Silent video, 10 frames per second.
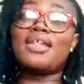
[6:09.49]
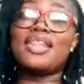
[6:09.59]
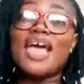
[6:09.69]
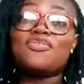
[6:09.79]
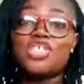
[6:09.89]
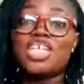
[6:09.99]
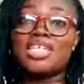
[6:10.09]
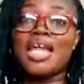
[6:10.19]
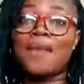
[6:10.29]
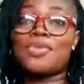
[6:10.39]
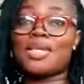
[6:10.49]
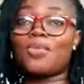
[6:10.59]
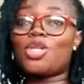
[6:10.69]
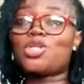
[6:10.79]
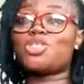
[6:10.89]
life-changing habit I'm
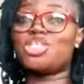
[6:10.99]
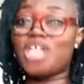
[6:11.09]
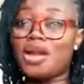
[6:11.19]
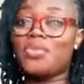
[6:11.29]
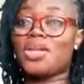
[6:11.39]
going to be sharing